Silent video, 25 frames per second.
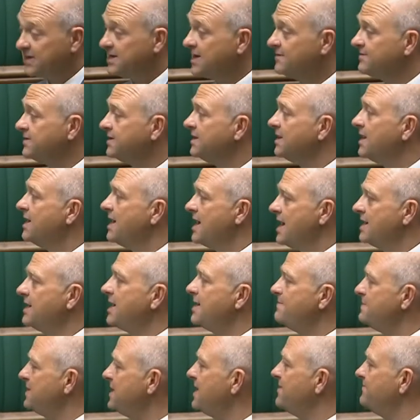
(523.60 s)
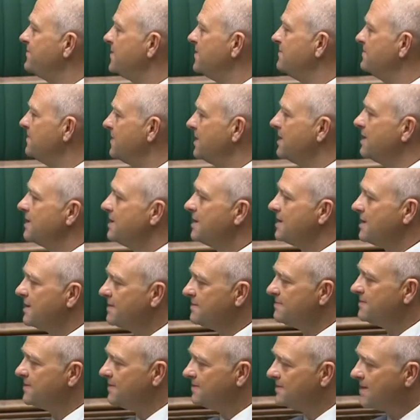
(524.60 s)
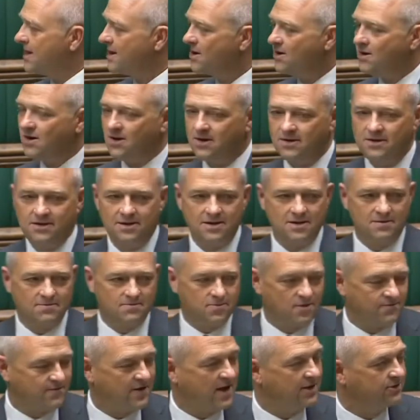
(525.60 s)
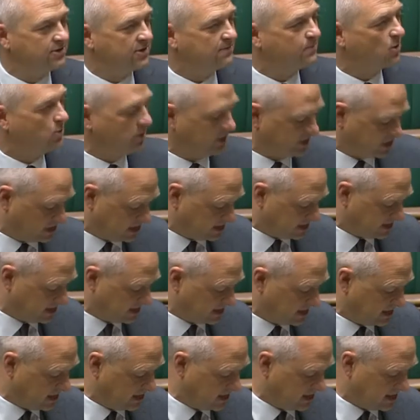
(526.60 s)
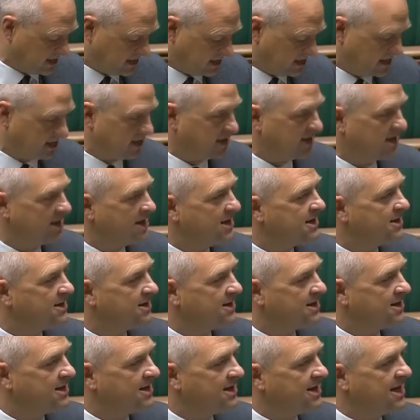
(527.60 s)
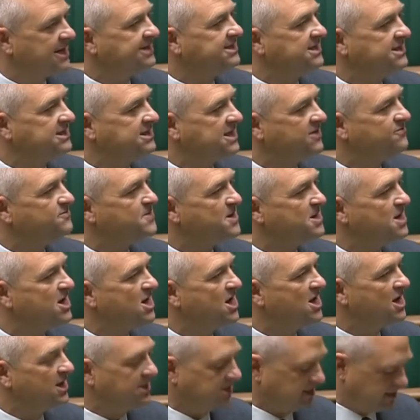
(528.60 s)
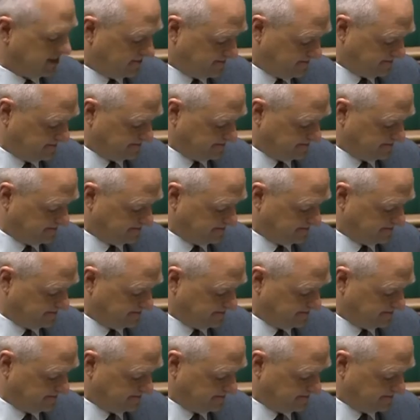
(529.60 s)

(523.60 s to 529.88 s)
given, and I believe them. They are profound apologies. Lessons have been learned.